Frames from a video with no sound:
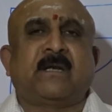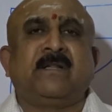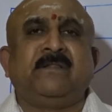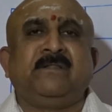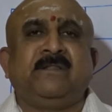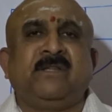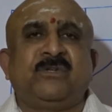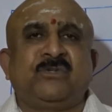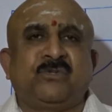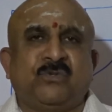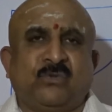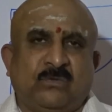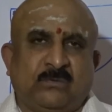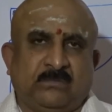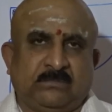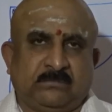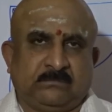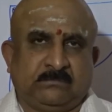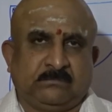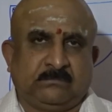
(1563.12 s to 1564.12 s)
and just run
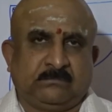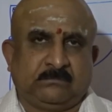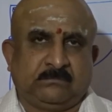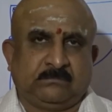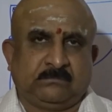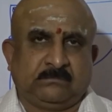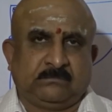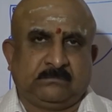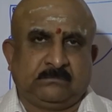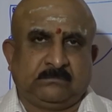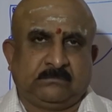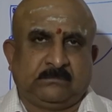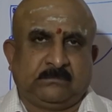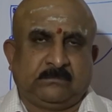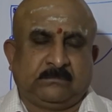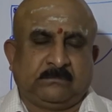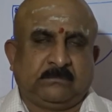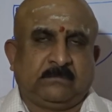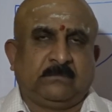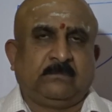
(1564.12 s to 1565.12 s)
the show.
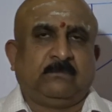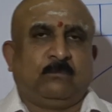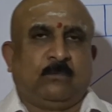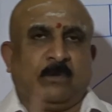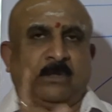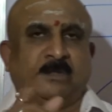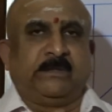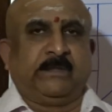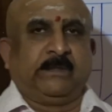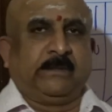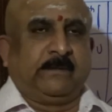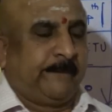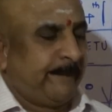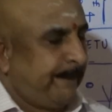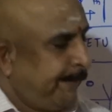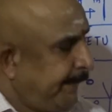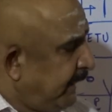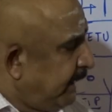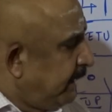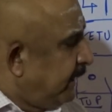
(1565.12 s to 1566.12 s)

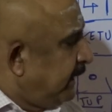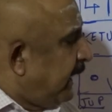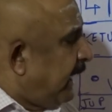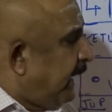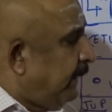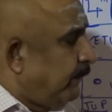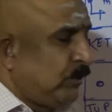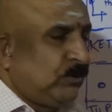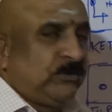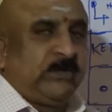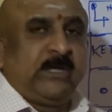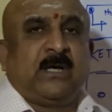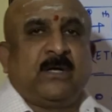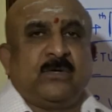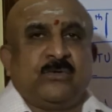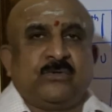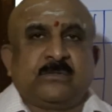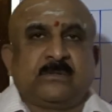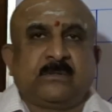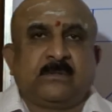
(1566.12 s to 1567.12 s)
One thing.
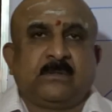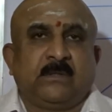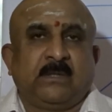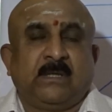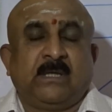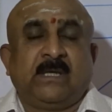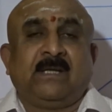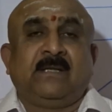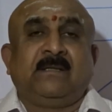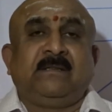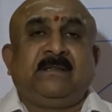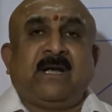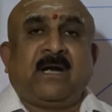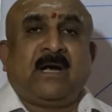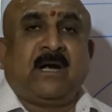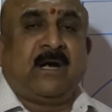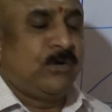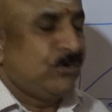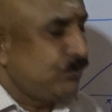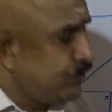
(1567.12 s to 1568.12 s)
About the house.
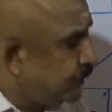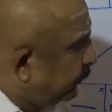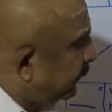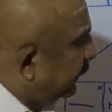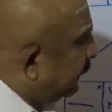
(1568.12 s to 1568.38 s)
The